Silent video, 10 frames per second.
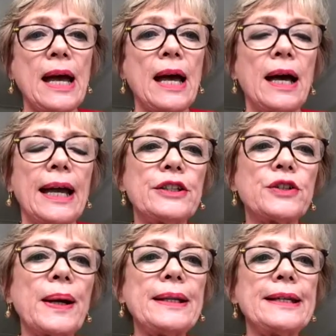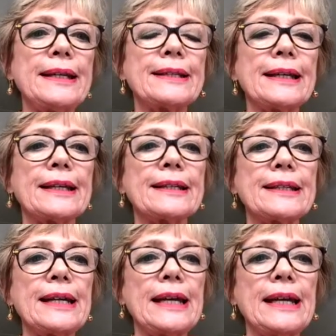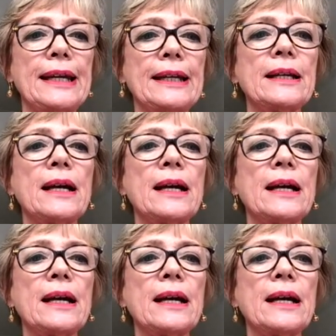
In 2016,